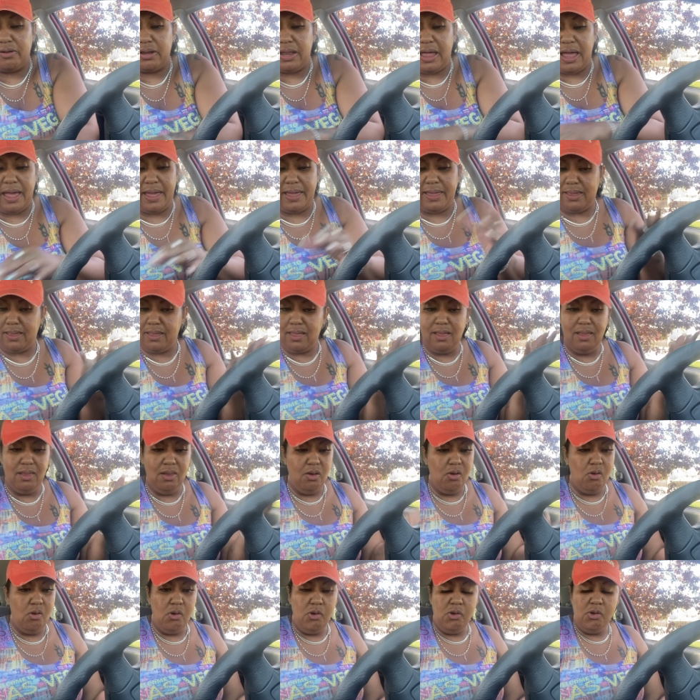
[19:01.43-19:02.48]
like,
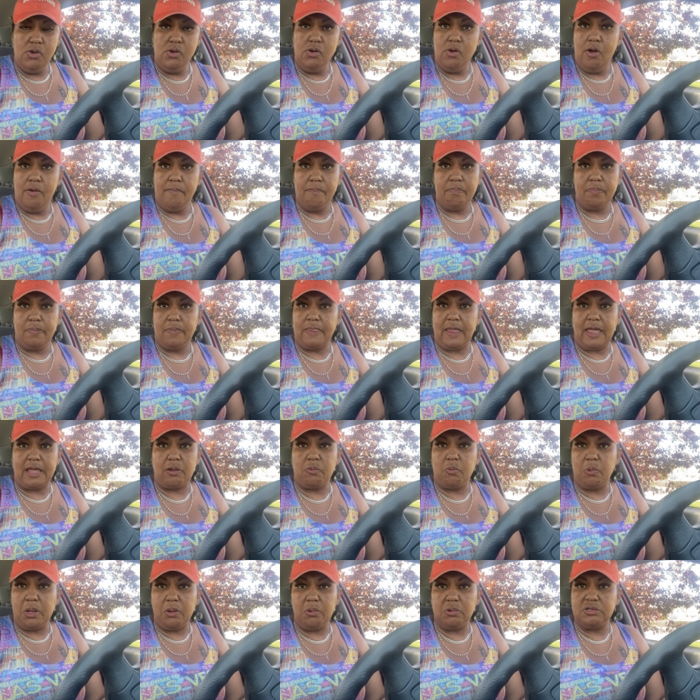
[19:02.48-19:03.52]
like
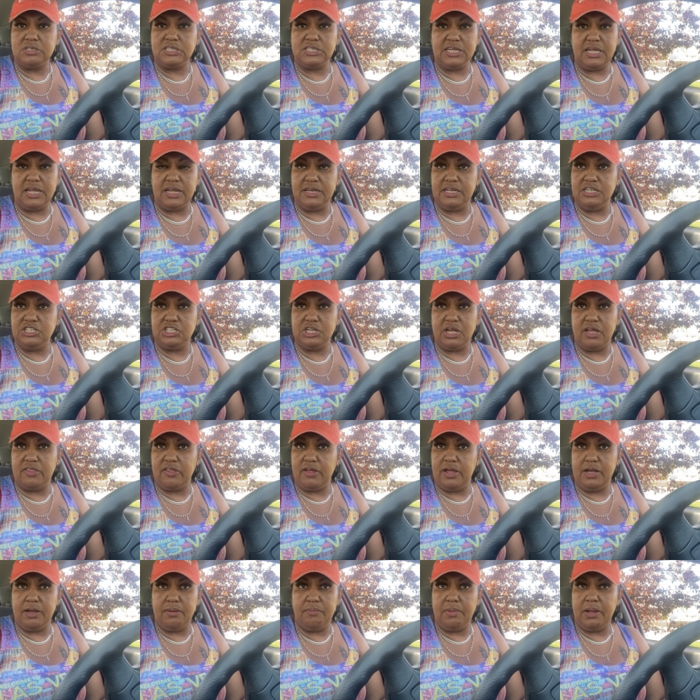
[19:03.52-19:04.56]
we were seeing each other
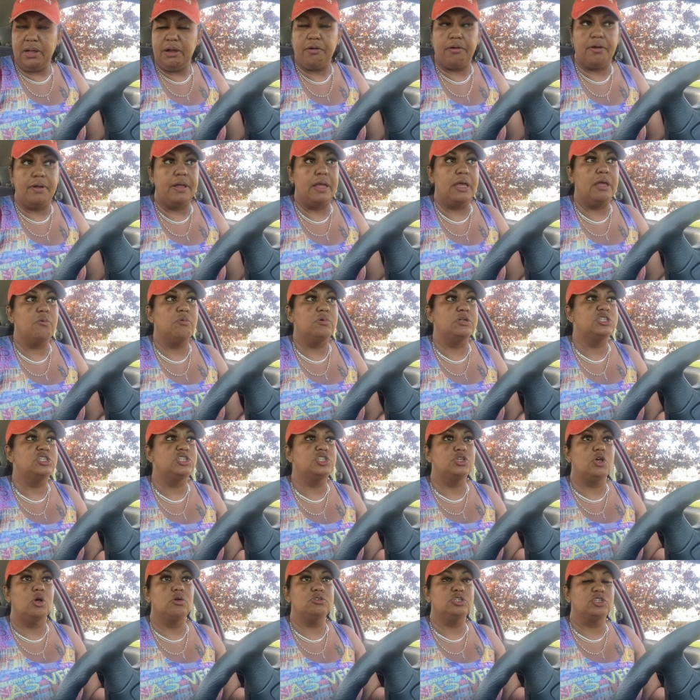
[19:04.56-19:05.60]
in the mirror. It was
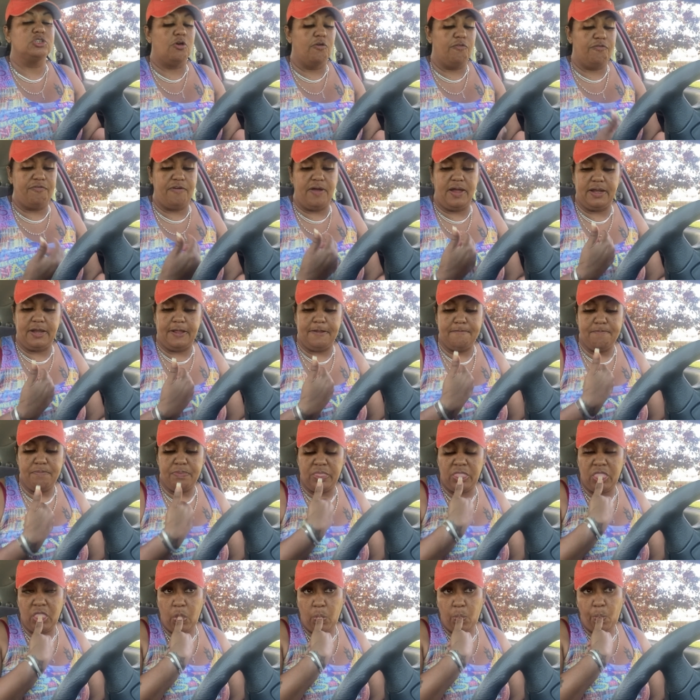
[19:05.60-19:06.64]
so, so funny.
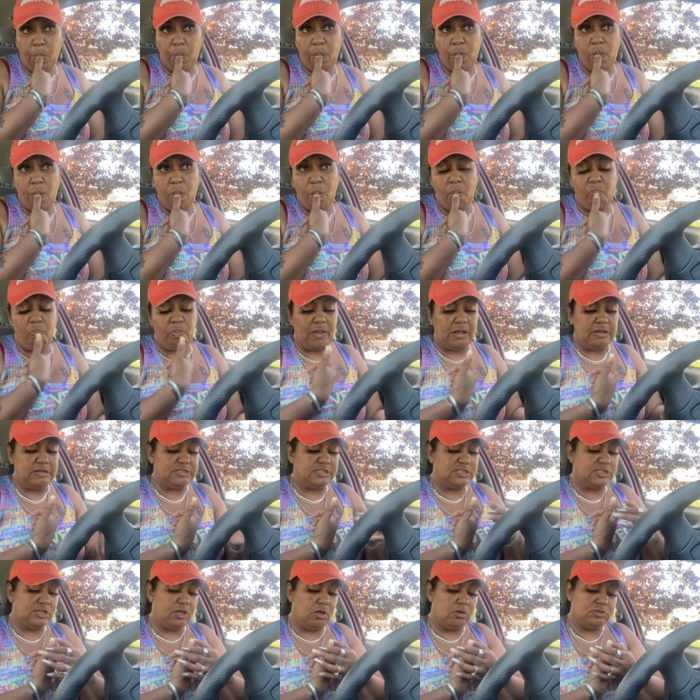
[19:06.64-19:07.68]

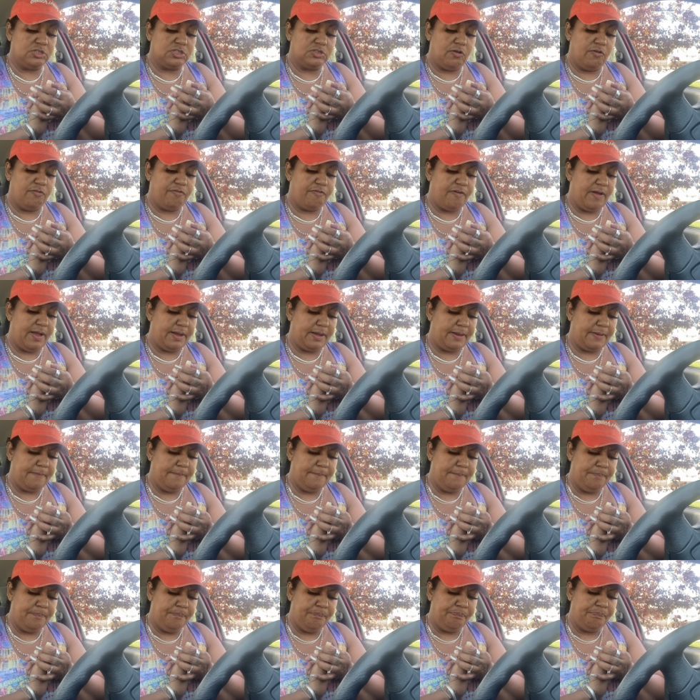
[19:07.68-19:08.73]
So, so funny.
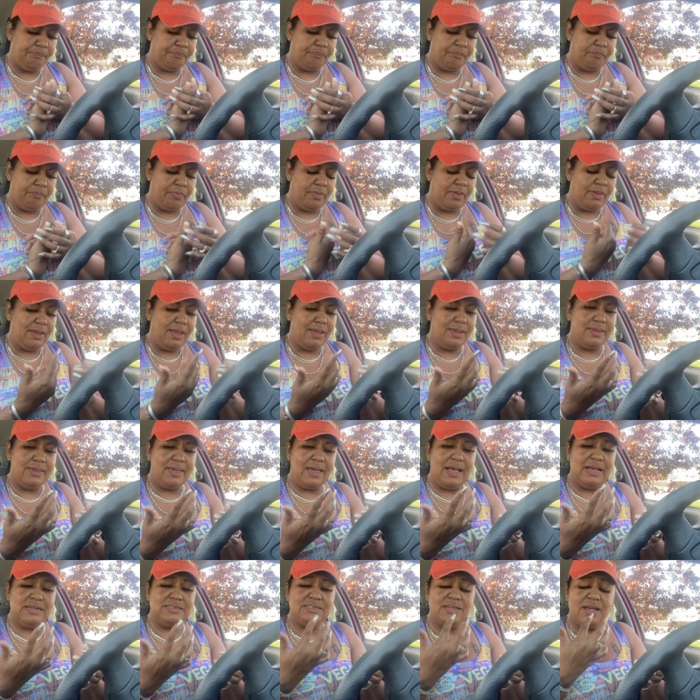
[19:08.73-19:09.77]

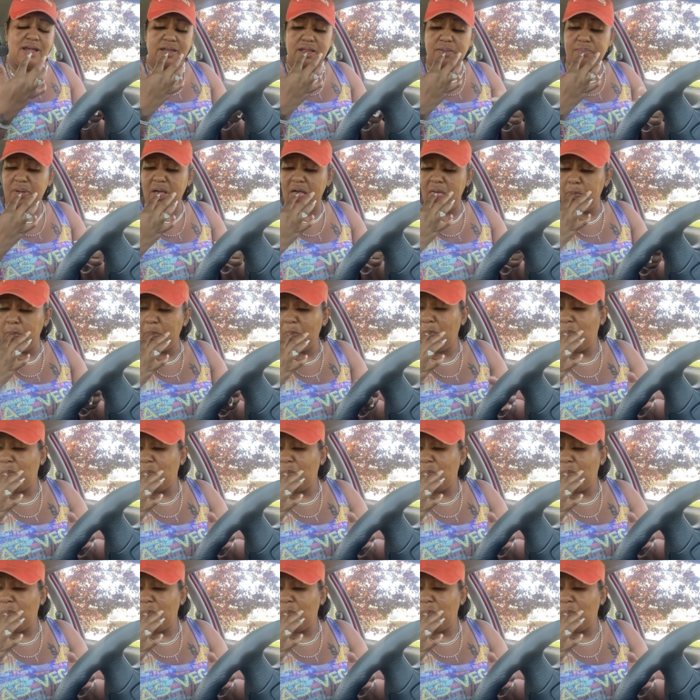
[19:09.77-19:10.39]
Yes, honey, but